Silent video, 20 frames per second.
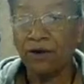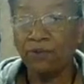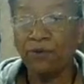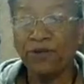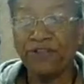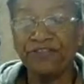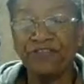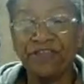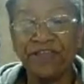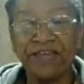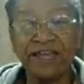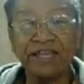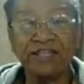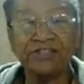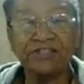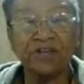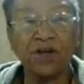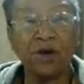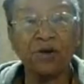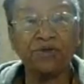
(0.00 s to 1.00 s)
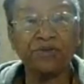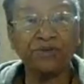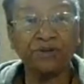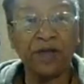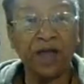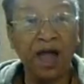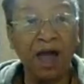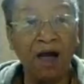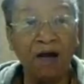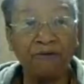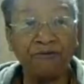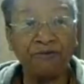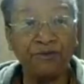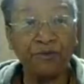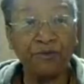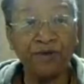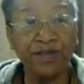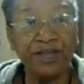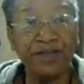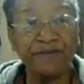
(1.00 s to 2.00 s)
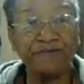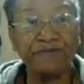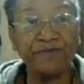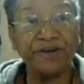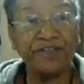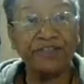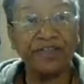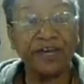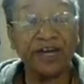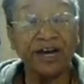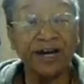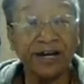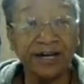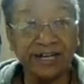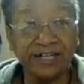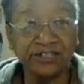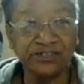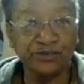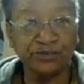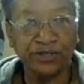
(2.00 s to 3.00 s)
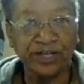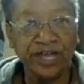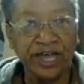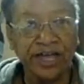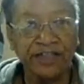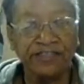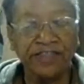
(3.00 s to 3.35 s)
when things go off grid for the country,